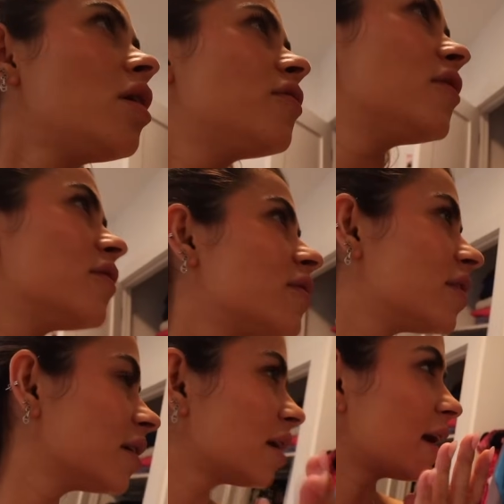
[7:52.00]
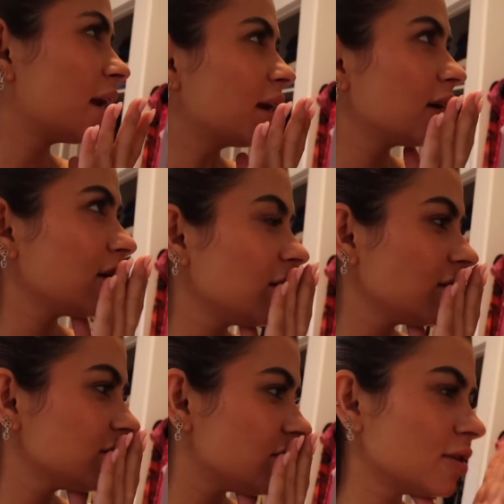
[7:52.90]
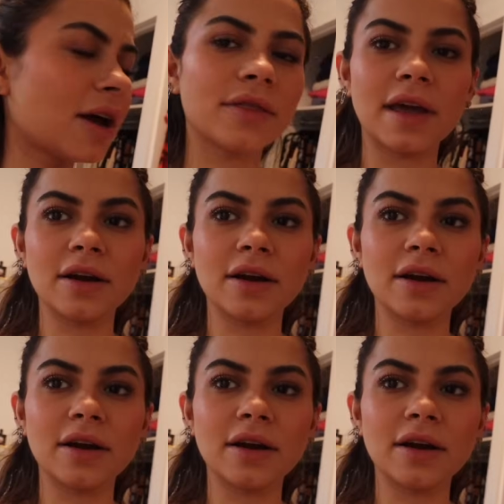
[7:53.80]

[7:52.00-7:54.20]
off of the hangers. Or not the